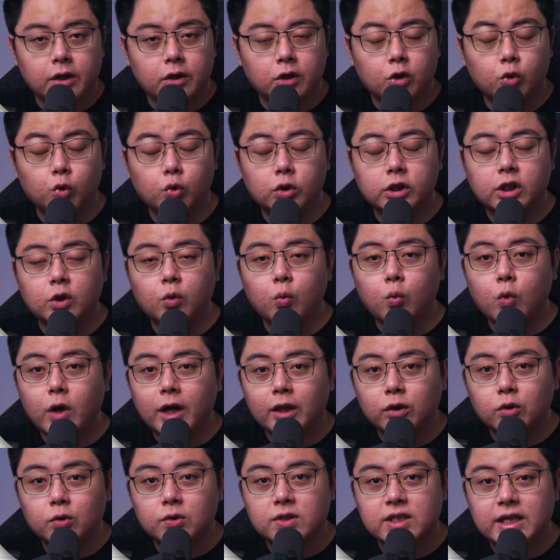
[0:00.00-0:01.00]
You wouldn't
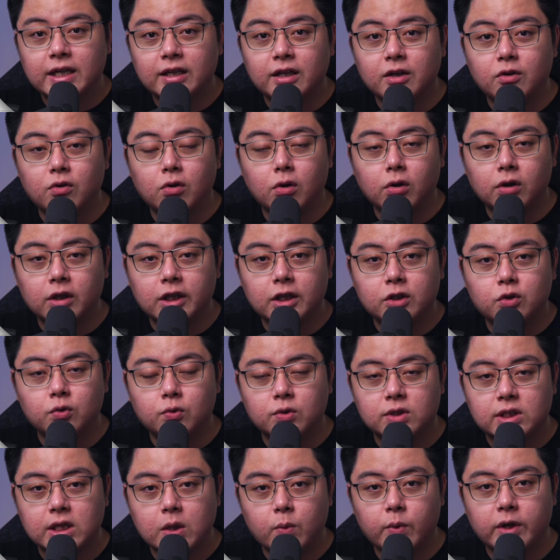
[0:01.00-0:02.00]
want to send it wrongly to
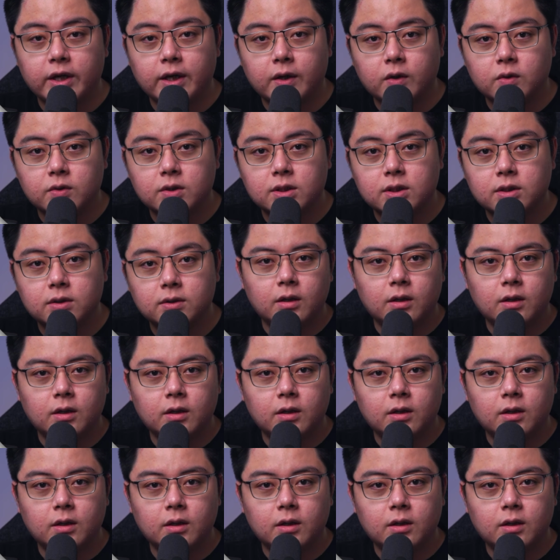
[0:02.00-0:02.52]
someone else.